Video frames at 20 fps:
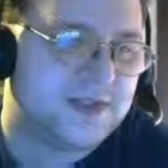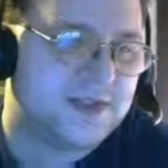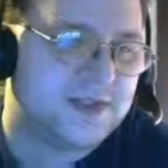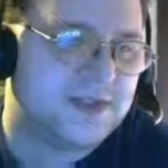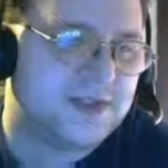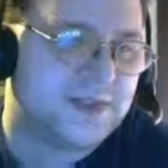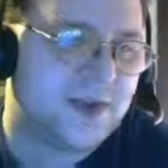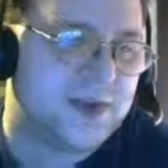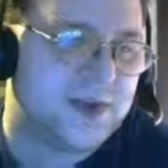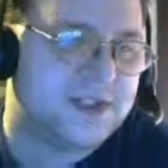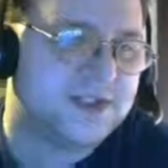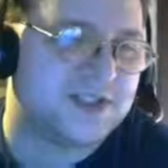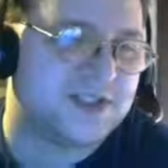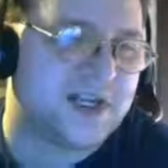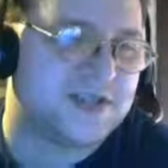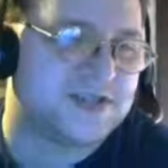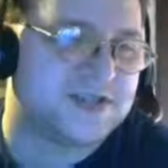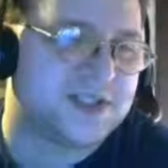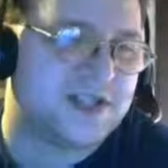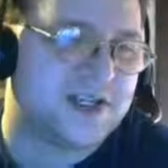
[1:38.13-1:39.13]
These opposing
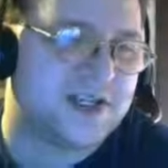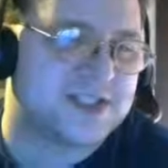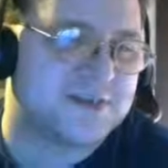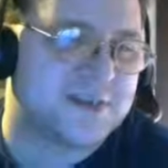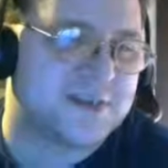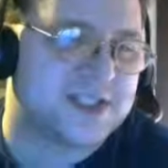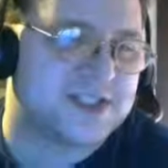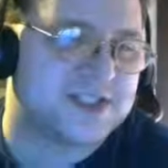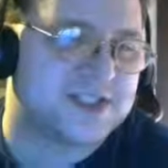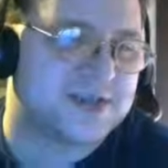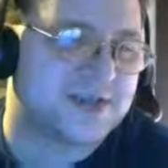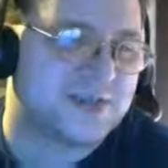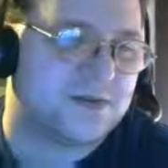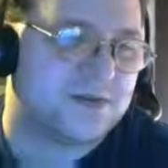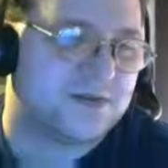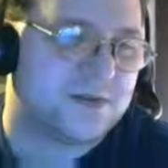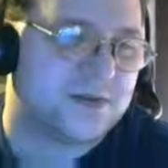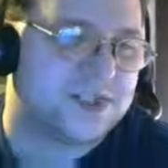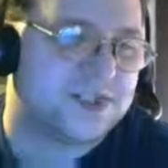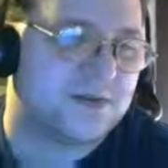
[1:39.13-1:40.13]
lifestyles placed
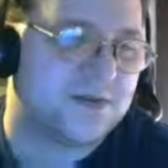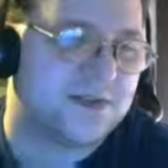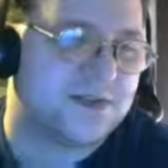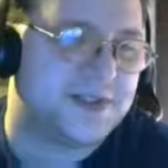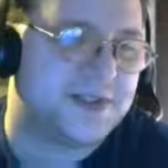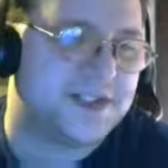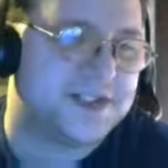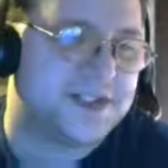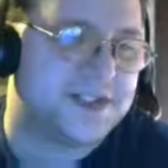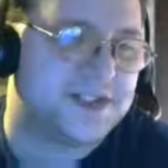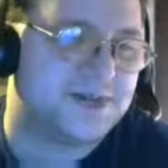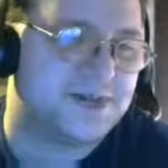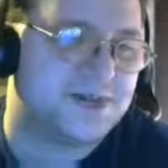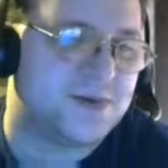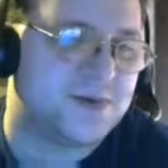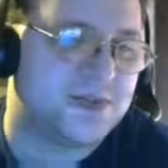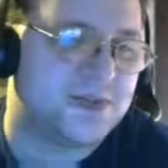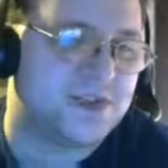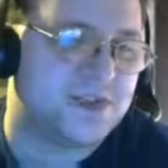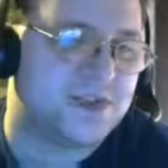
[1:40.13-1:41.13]
reasonable distance
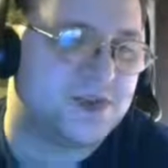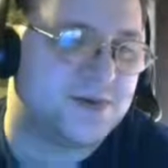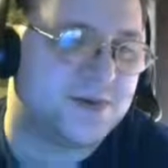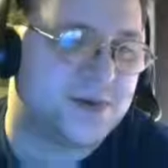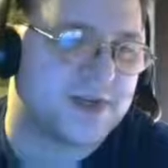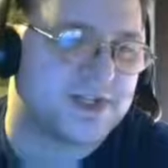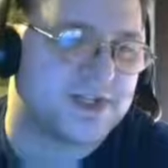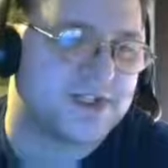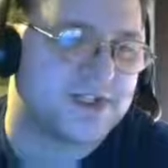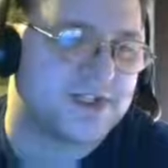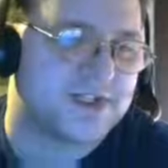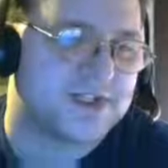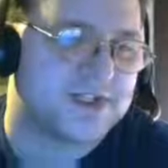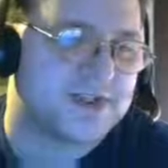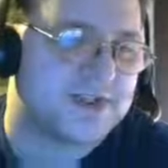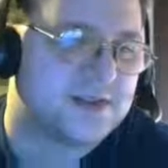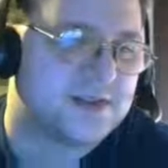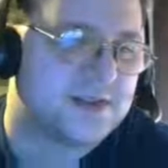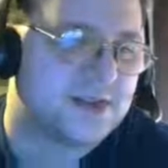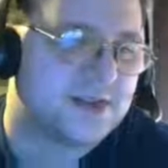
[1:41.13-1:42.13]
between the two
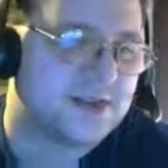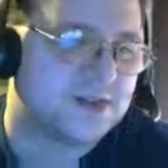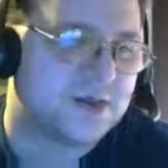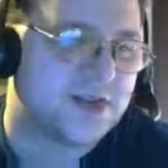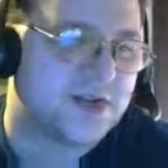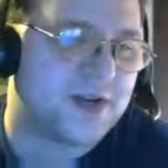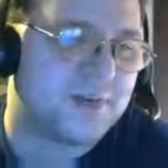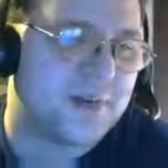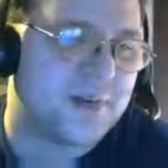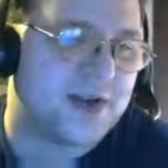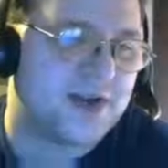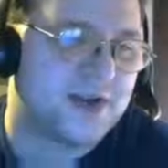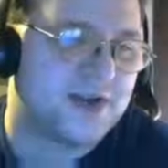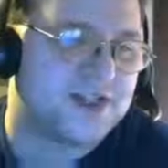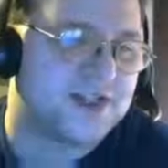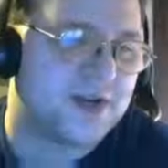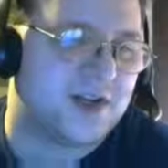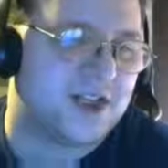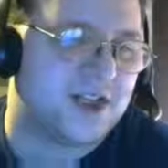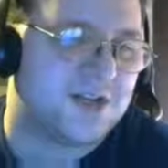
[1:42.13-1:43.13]
races, creating a
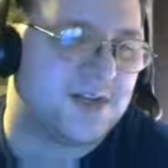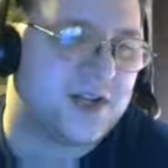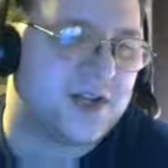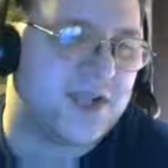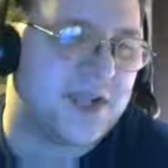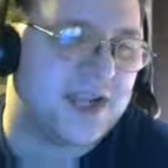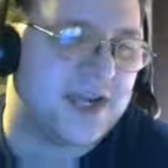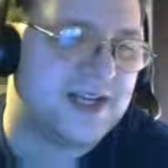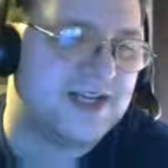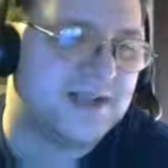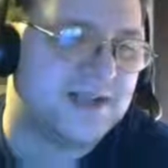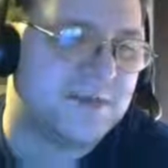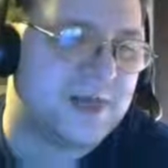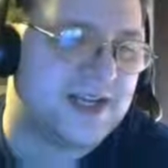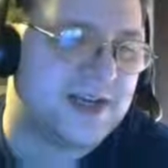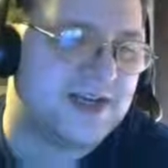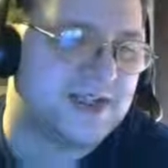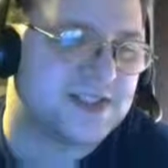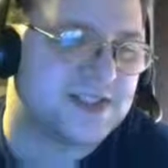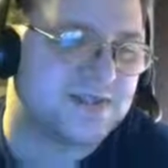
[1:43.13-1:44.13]
balance and ultimately aiding the
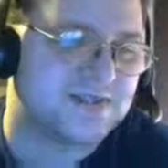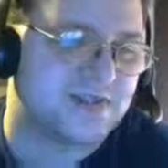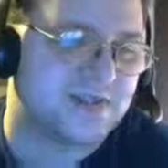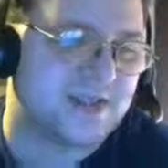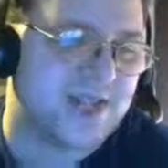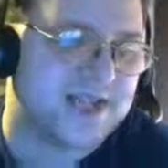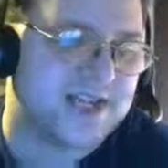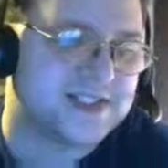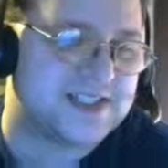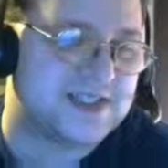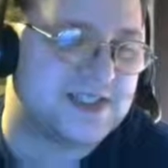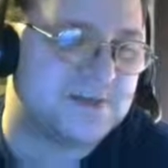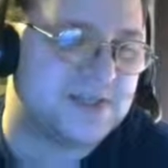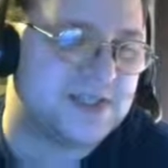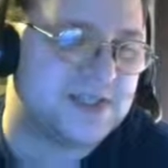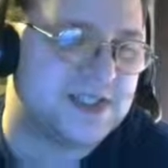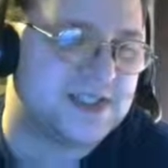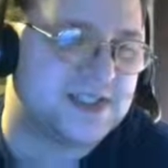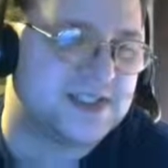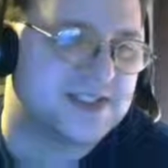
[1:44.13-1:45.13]
maintenance of a lasting
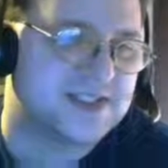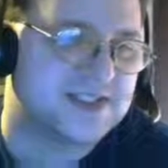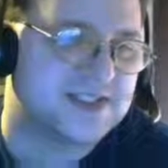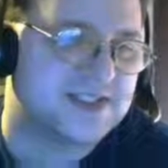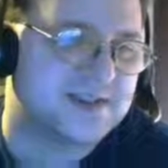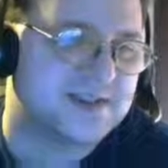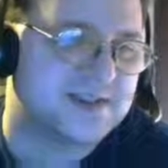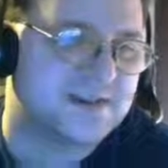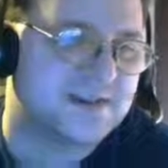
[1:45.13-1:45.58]
peace.